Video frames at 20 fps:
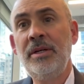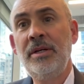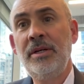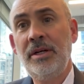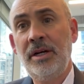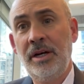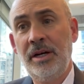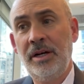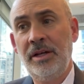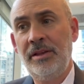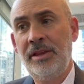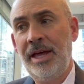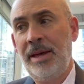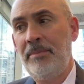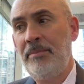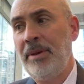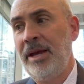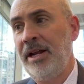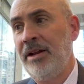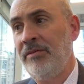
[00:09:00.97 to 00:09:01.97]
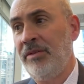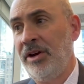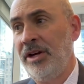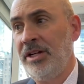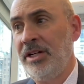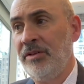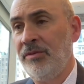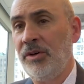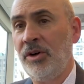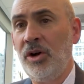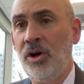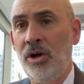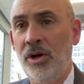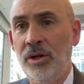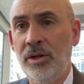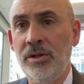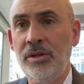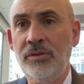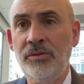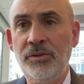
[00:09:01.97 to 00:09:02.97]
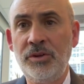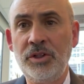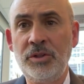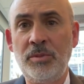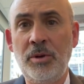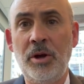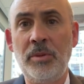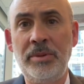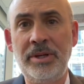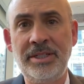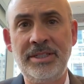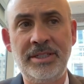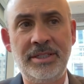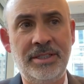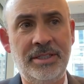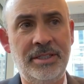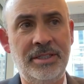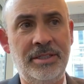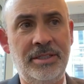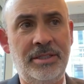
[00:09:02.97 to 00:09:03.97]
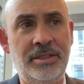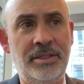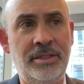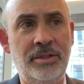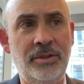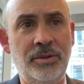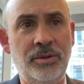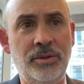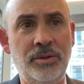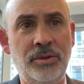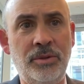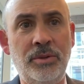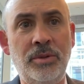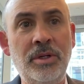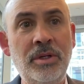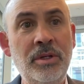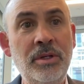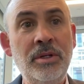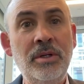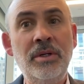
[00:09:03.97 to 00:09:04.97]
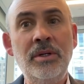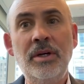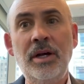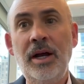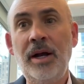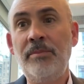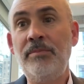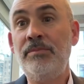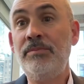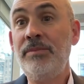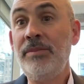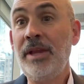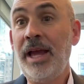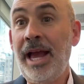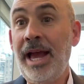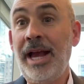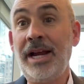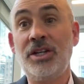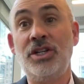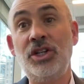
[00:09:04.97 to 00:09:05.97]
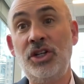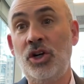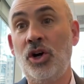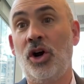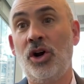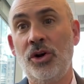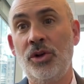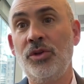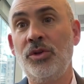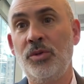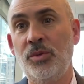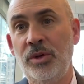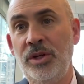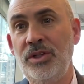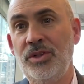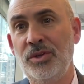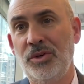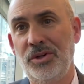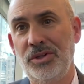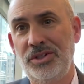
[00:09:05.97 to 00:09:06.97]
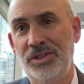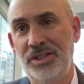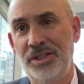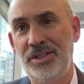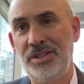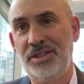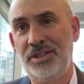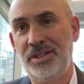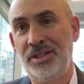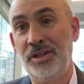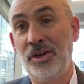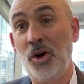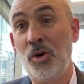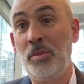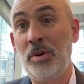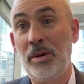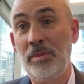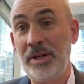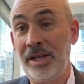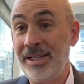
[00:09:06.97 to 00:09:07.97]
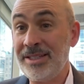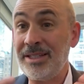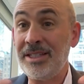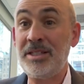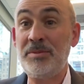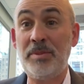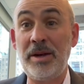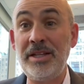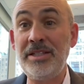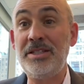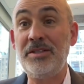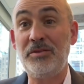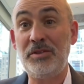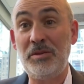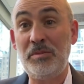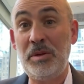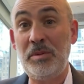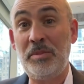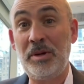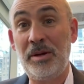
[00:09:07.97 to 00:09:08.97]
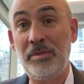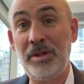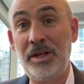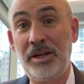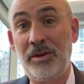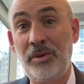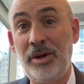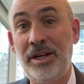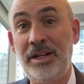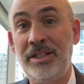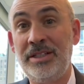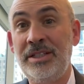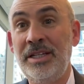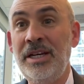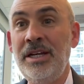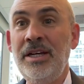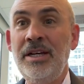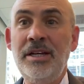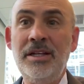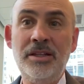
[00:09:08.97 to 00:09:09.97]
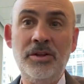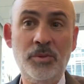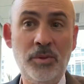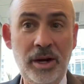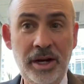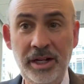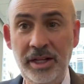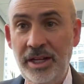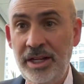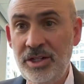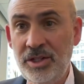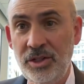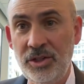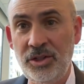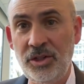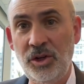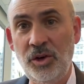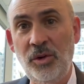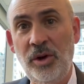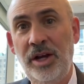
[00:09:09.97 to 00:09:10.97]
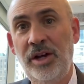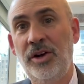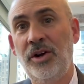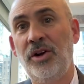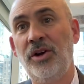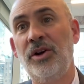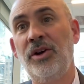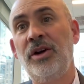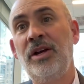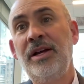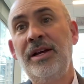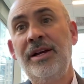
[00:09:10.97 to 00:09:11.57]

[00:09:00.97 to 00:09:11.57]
that made it very difficult for small businesses to actually garner the resources to go public. It's expensive to be public, right? The regulations are greater.